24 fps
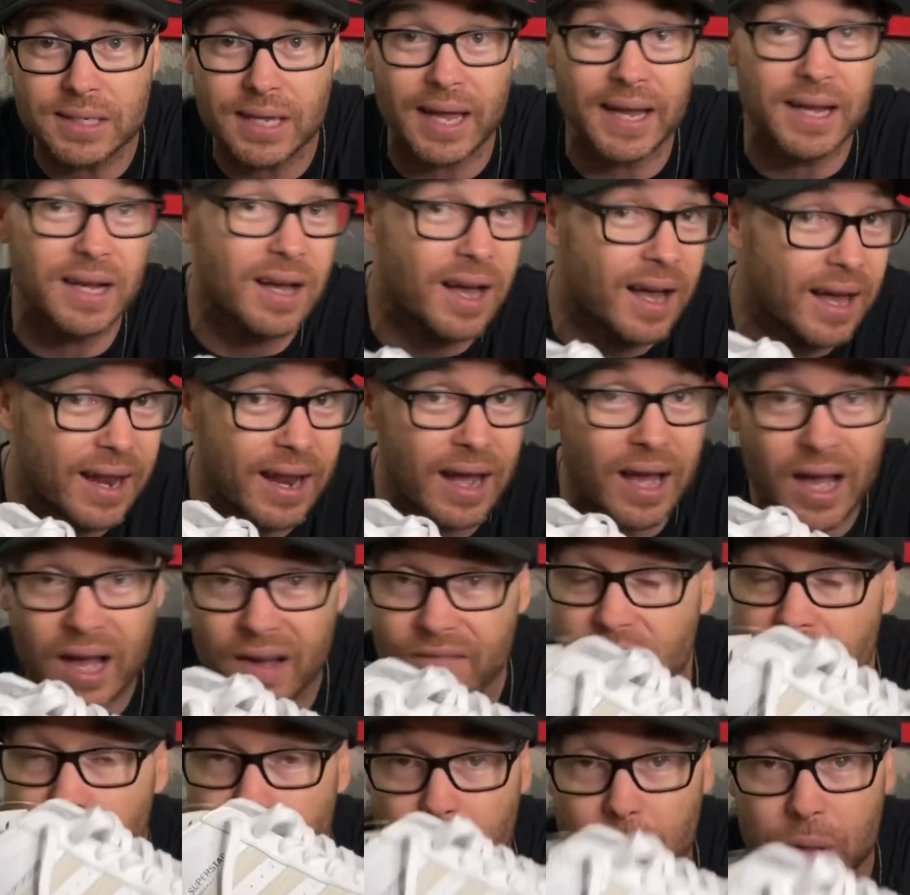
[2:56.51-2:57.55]
I kind of
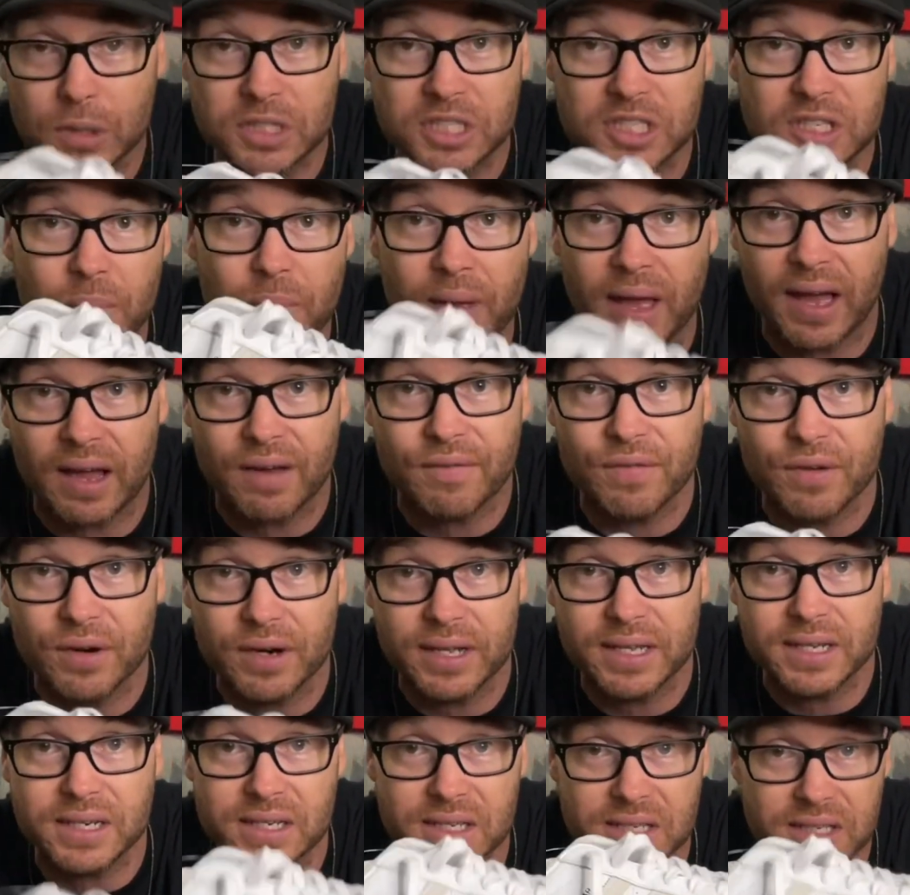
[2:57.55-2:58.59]
have to put some effort
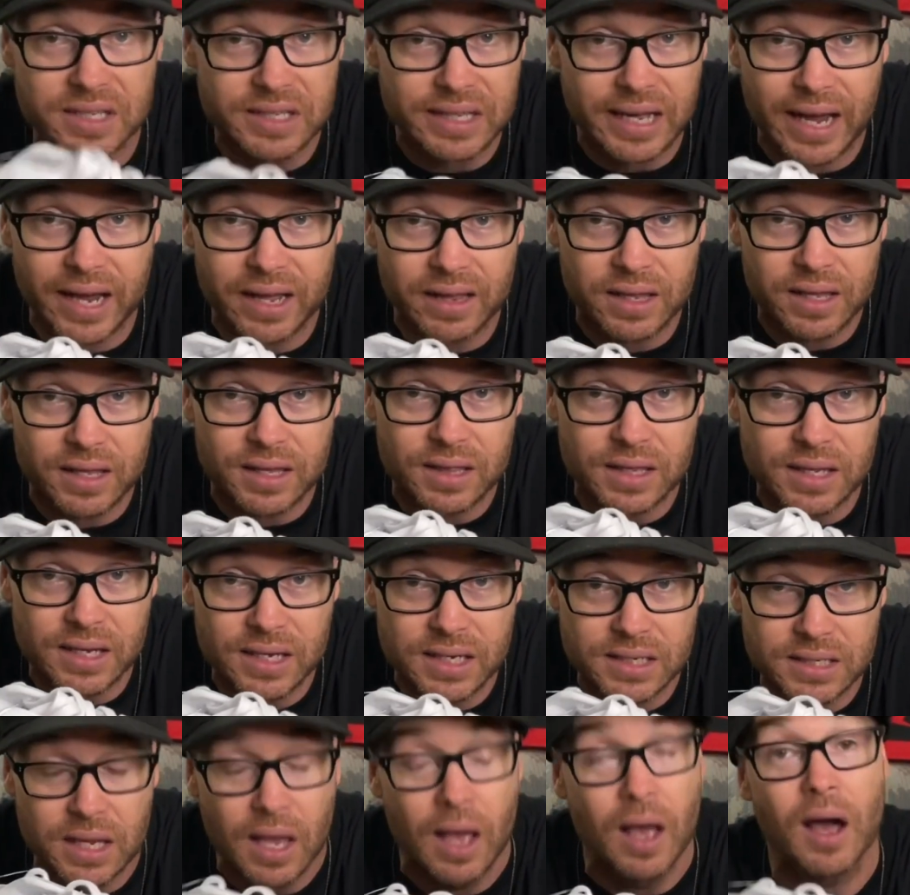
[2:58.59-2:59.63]
into styling
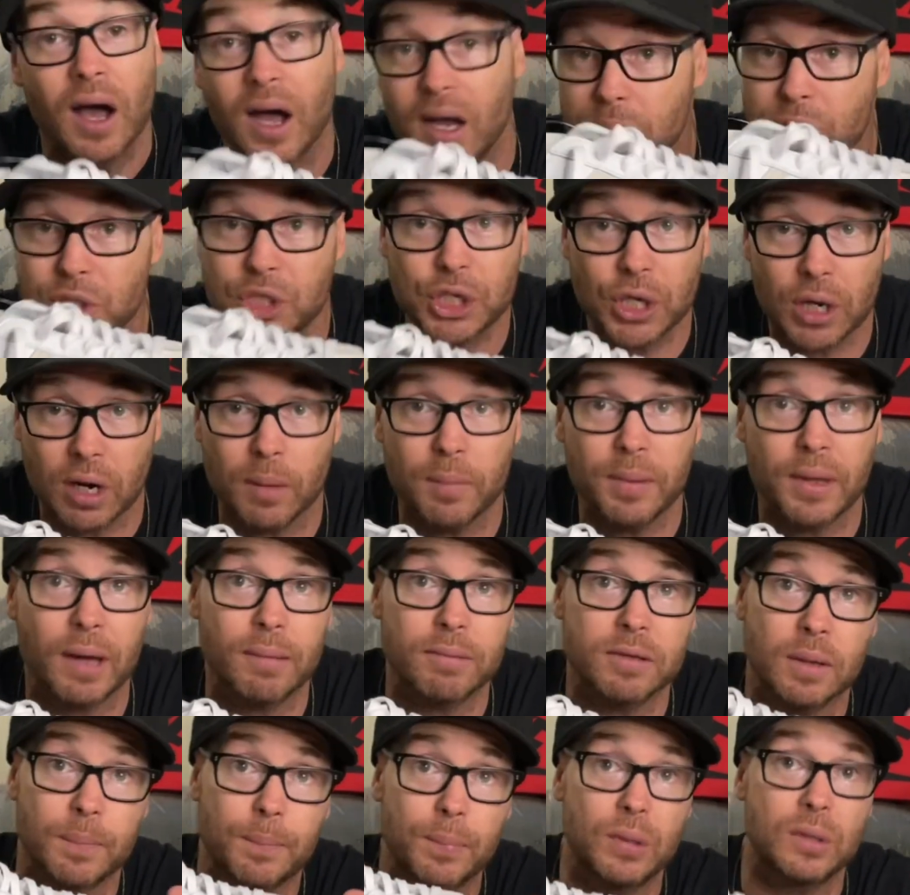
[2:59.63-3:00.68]
these. I'm sure I'll be able
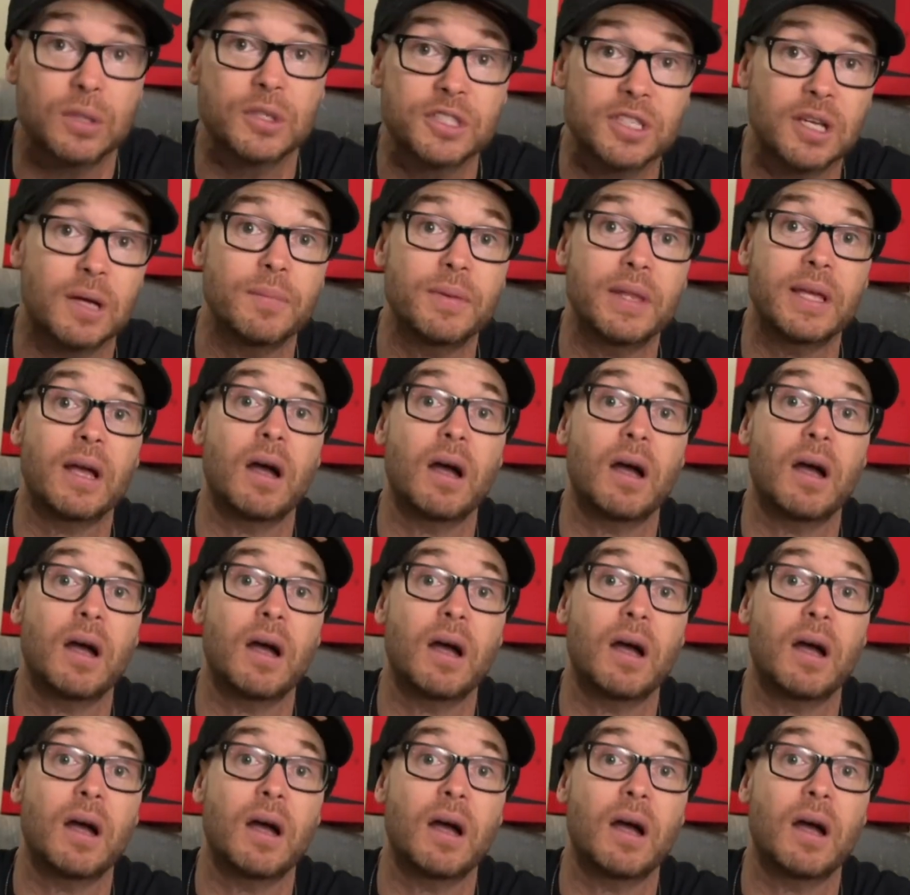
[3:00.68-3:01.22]
to pull something